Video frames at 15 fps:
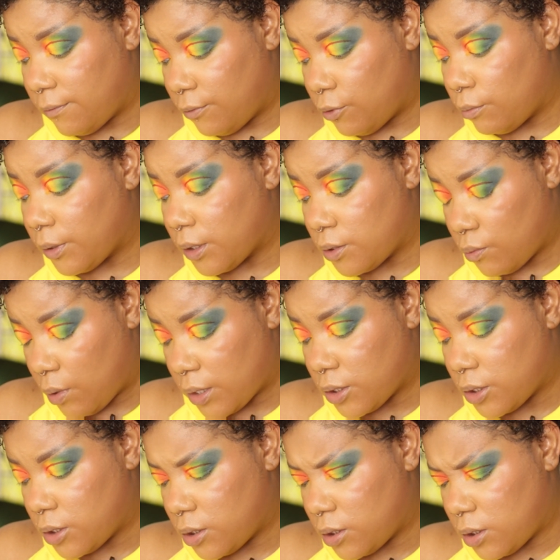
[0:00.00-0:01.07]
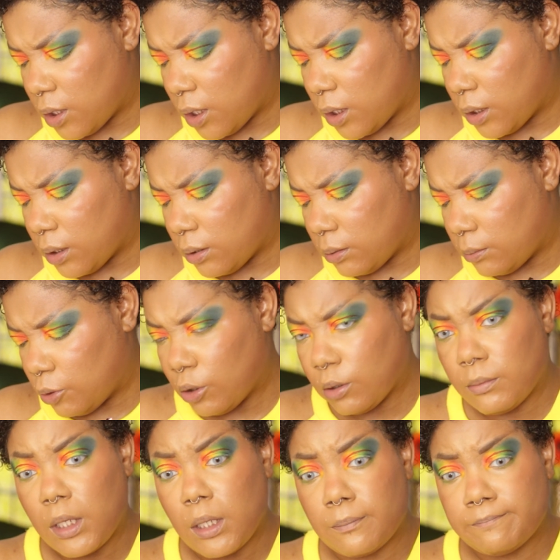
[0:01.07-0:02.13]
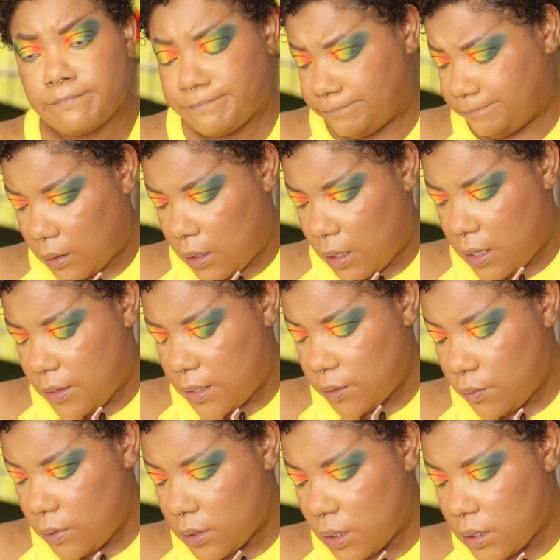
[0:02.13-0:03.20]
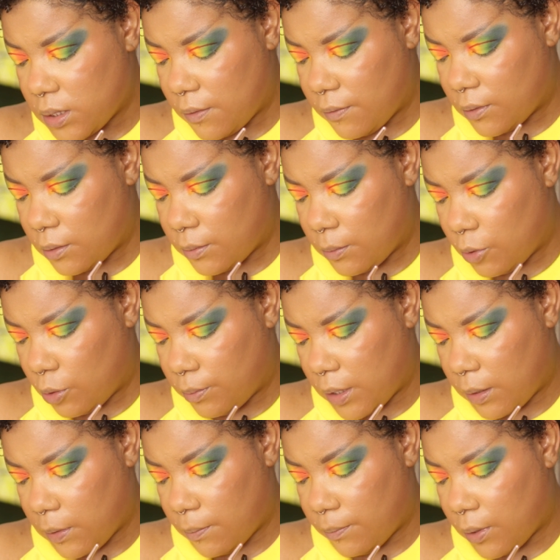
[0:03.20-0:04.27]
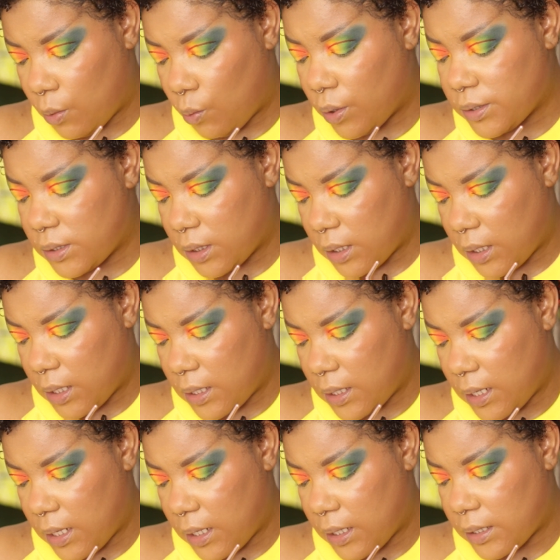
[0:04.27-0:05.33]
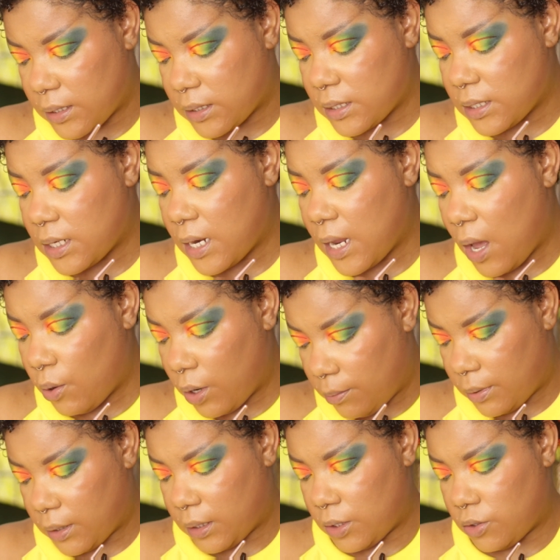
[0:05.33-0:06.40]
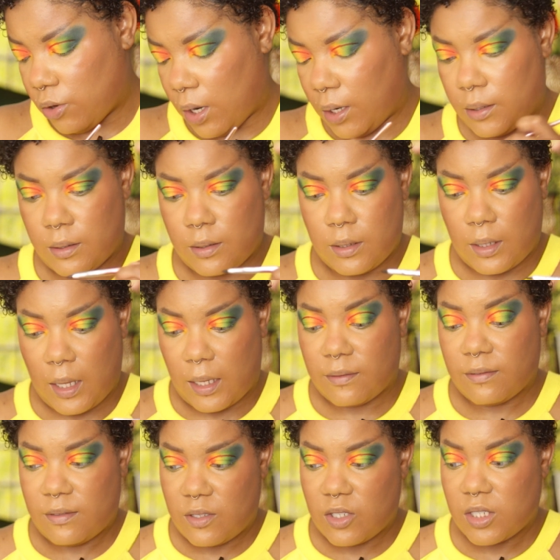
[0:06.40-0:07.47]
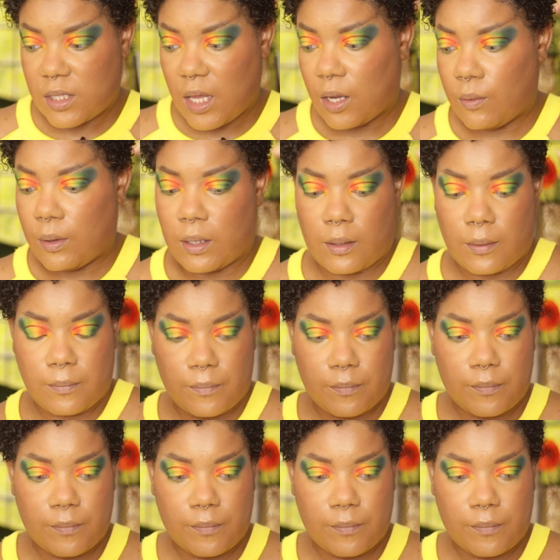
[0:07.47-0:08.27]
Fool me twice, shame on me. And this one does have a little bit more pigment, but once again, it is now completely dry, like just that quick.